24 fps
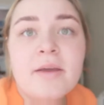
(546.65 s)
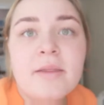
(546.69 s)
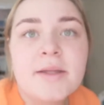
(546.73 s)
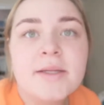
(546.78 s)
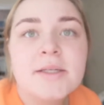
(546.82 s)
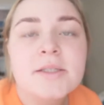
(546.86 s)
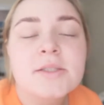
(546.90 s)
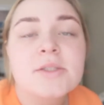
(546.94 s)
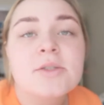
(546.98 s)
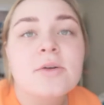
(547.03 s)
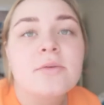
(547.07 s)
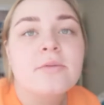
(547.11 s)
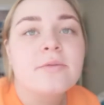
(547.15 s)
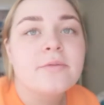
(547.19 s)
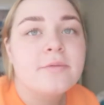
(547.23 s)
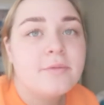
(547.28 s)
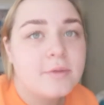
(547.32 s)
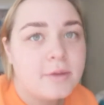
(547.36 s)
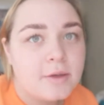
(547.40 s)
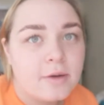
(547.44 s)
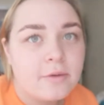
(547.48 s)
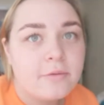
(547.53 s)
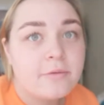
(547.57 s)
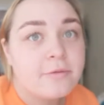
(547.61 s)
They just don't,
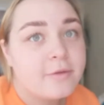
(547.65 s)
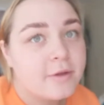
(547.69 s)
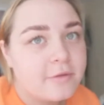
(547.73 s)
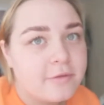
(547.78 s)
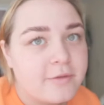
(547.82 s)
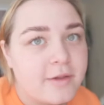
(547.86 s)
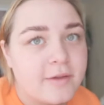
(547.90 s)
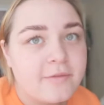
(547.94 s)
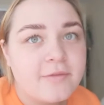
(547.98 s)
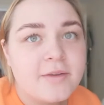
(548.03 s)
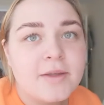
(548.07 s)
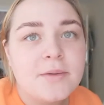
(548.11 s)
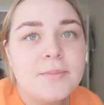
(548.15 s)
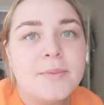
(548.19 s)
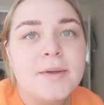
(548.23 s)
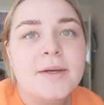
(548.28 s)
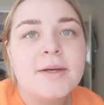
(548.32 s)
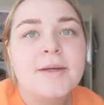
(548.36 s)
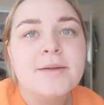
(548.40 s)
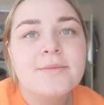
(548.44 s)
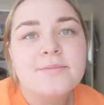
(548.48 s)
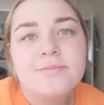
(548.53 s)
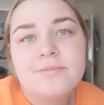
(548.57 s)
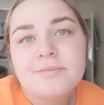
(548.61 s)
you know, feel fluffy,
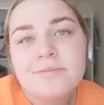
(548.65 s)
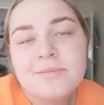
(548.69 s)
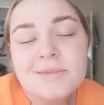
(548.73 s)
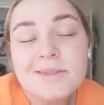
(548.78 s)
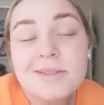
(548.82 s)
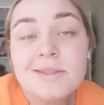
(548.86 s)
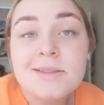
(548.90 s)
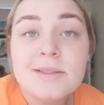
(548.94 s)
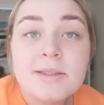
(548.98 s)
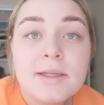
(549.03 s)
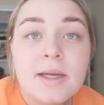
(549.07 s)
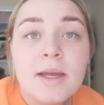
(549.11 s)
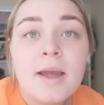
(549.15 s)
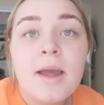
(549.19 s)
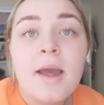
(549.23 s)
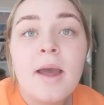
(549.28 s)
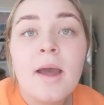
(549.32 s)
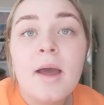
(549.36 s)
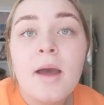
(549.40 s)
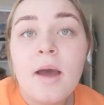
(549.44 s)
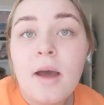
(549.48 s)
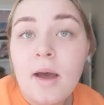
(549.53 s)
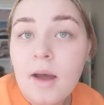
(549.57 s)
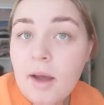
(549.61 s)
but,
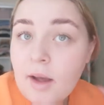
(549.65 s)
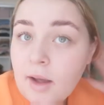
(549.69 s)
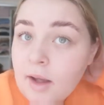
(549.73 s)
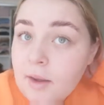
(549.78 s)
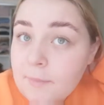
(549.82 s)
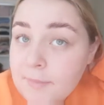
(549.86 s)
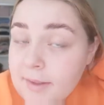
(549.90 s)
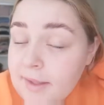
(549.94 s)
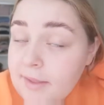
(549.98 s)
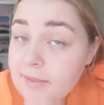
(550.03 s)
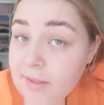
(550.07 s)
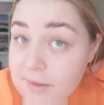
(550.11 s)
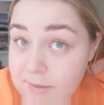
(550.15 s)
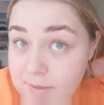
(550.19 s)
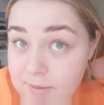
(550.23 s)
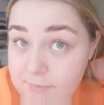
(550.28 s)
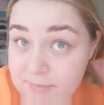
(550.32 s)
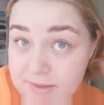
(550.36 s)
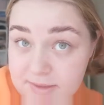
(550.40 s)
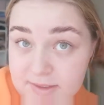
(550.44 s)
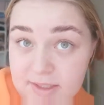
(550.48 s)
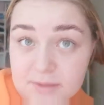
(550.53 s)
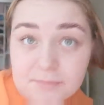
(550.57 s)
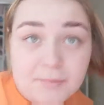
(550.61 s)
um, and then let
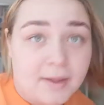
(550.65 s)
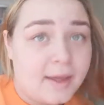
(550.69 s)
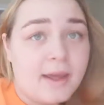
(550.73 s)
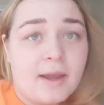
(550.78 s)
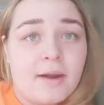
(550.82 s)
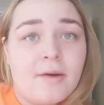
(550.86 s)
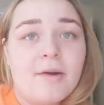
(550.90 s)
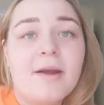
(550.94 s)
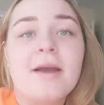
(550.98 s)
me take my hair